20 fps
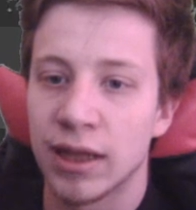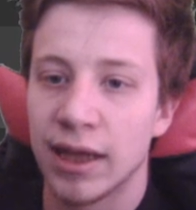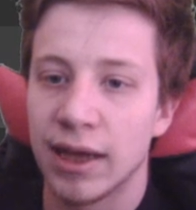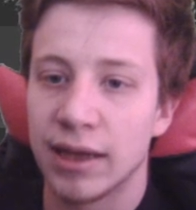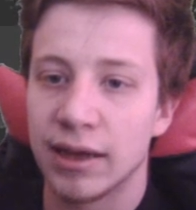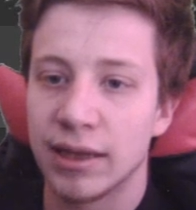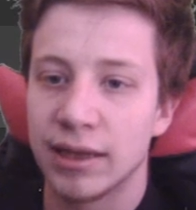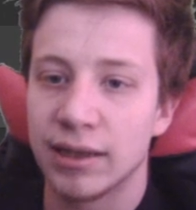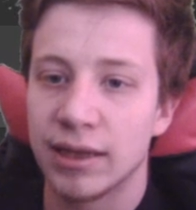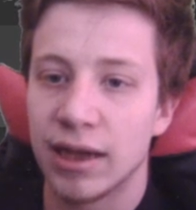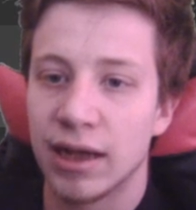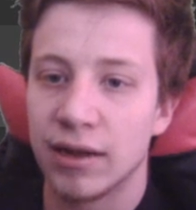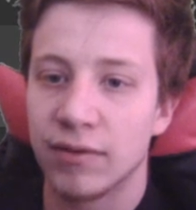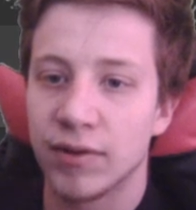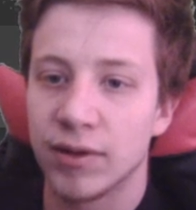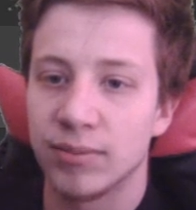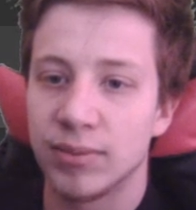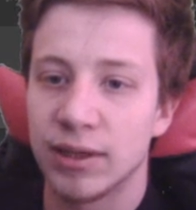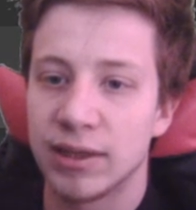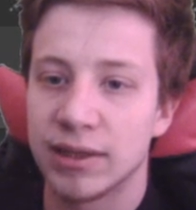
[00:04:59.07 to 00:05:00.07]
and in there
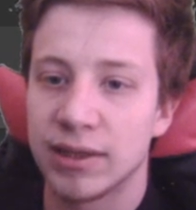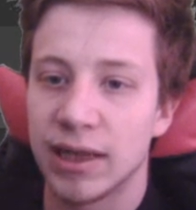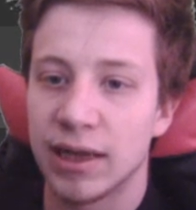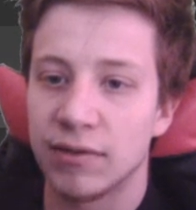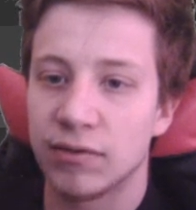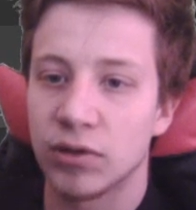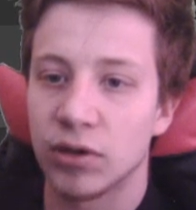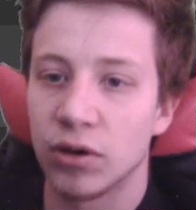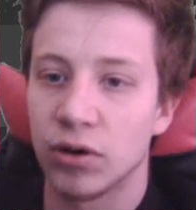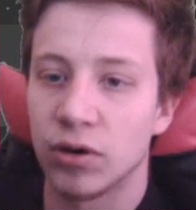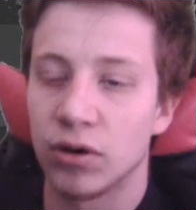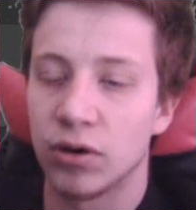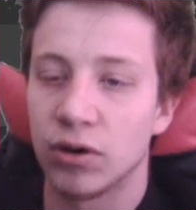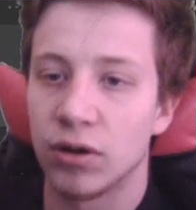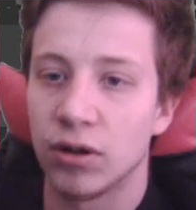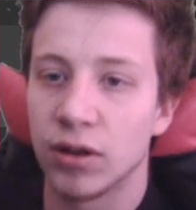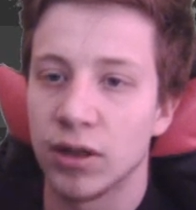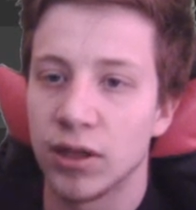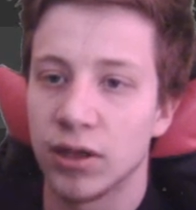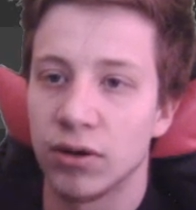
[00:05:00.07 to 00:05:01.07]
will be saved
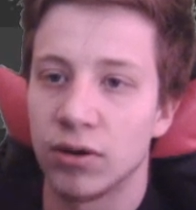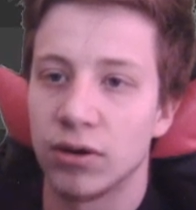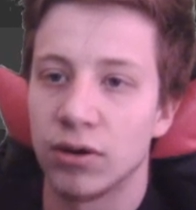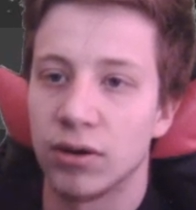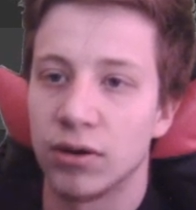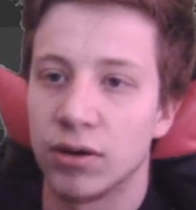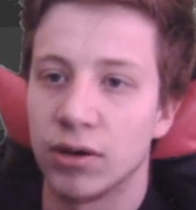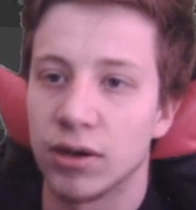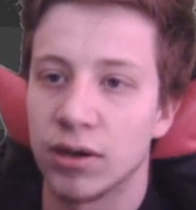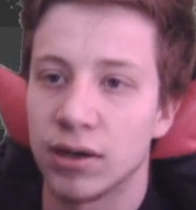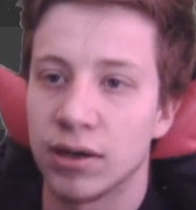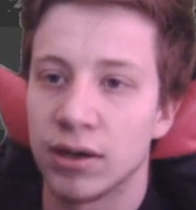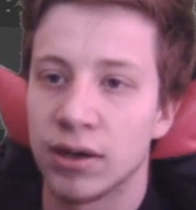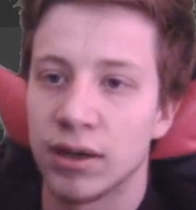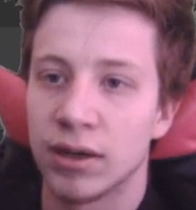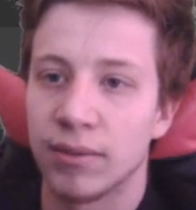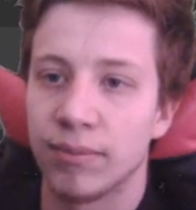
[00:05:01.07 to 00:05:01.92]
all your